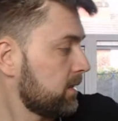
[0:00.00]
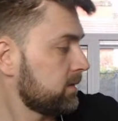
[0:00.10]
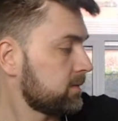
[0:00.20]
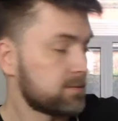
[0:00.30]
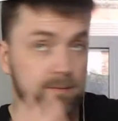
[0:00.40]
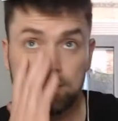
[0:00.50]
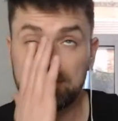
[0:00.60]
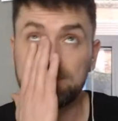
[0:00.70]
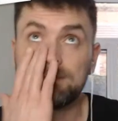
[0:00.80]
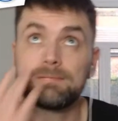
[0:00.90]
And
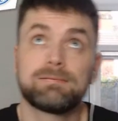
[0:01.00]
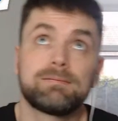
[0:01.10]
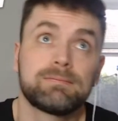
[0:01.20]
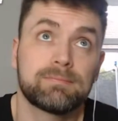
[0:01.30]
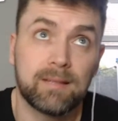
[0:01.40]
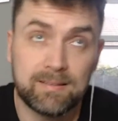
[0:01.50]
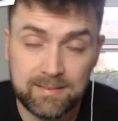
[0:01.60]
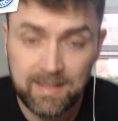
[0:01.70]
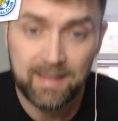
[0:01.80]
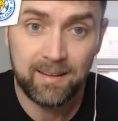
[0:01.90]

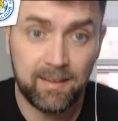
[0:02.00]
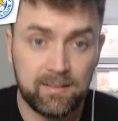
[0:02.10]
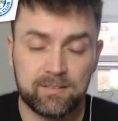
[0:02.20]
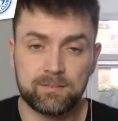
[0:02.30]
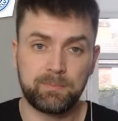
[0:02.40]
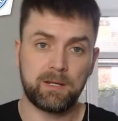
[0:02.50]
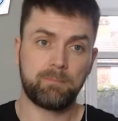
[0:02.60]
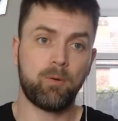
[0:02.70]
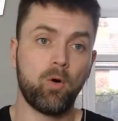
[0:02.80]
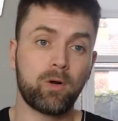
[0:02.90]
that's it. It's been
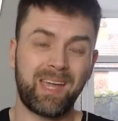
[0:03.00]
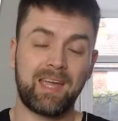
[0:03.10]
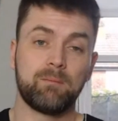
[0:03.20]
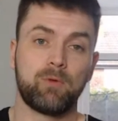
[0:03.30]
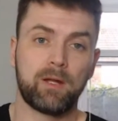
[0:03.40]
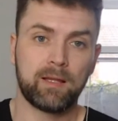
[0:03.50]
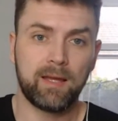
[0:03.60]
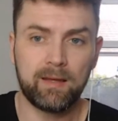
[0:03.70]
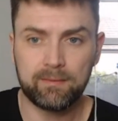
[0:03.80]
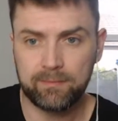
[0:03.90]
a poor game,
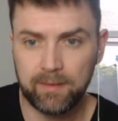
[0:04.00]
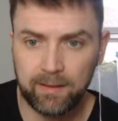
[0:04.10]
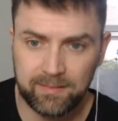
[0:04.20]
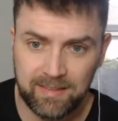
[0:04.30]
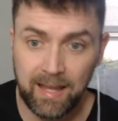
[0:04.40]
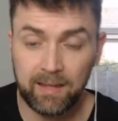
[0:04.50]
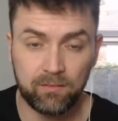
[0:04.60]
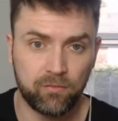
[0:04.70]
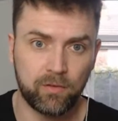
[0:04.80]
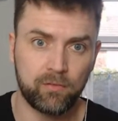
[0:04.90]
really.
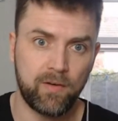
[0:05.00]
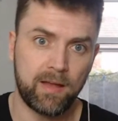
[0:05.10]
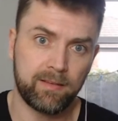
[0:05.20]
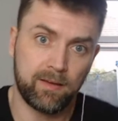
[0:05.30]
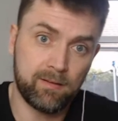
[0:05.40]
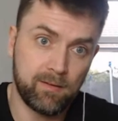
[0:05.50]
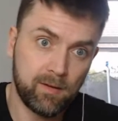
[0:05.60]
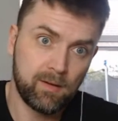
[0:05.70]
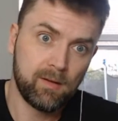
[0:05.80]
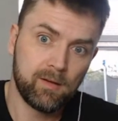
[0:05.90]
Exciting for the fact that
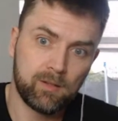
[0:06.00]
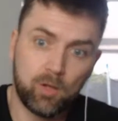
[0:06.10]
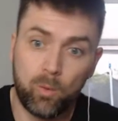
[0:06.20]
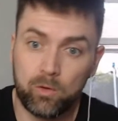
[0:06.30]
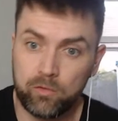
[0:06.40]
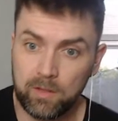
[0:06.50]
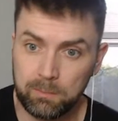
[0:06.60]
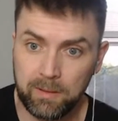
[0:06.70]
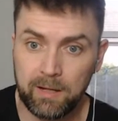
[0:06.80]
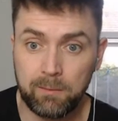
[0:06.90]
no one's
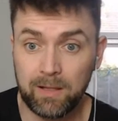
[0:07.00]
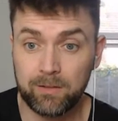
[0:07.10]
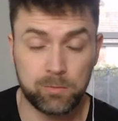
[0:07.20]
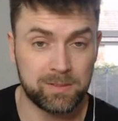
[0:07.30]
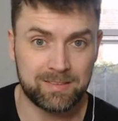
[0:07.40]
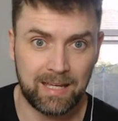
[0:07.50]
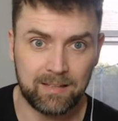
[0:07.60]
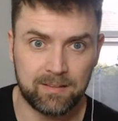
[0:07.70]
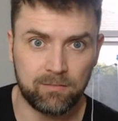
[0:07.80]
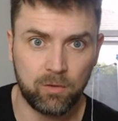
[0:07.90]
really playing well and there's
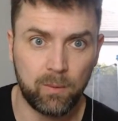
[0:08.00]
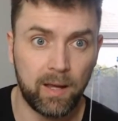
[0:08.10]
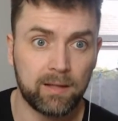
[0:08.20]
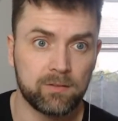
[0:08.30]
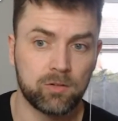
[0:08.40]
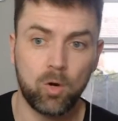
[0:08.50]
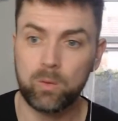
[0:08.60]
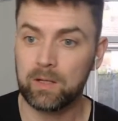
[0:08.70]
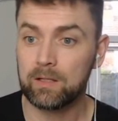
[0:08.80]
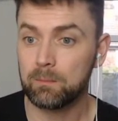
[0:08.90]
mistakes everywhere. There's
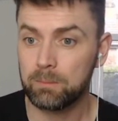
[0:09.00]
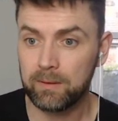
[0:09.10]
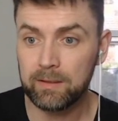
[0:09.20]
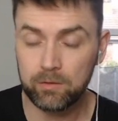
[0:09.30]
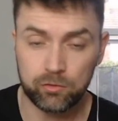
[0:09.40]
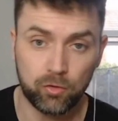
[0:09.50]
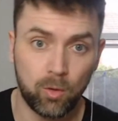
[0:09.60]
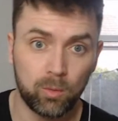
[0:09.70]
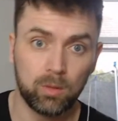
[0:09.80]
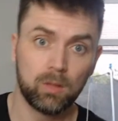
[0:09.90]
no one in complete
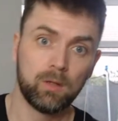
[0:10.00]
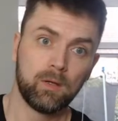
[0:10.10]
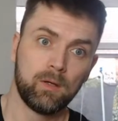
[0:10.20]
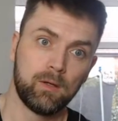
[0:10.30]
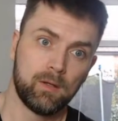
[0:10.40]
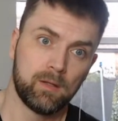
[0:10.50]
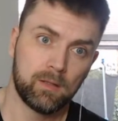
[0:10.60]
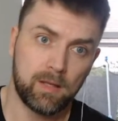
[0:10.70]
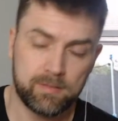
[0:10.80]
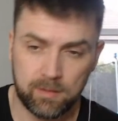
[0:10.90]
control.
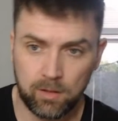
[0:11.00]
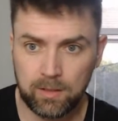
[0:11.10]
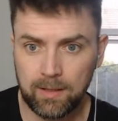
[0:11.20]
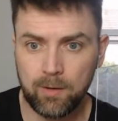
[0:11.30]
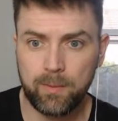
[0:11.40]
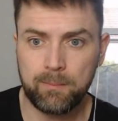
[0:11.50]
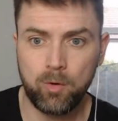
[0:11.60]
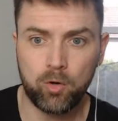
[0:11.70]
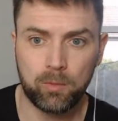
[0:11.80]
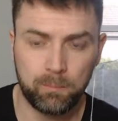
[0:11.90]
Leicester look a little
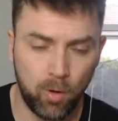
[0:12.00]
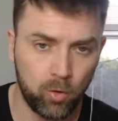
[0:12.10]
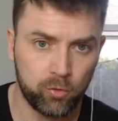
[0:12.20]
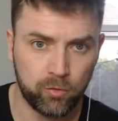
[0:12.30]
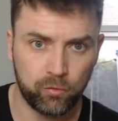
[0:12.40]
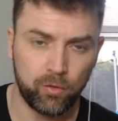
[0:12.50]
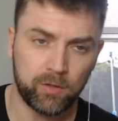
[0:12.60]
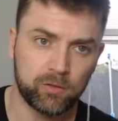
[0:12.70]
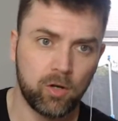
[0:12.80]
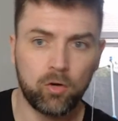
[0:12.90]
bit more composed and
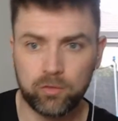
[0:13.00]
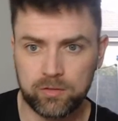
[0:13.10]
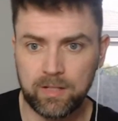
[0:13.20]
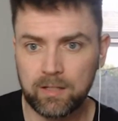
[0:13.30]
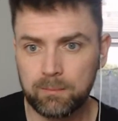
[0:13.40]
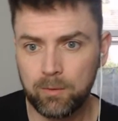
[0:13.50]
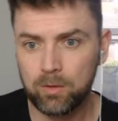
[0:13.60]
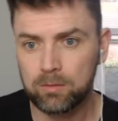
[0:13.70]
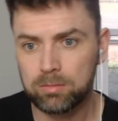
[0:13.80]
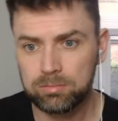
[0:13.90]
fresher,
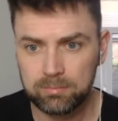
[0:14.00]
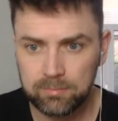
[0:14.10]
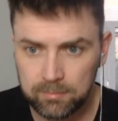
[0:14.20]
understandable.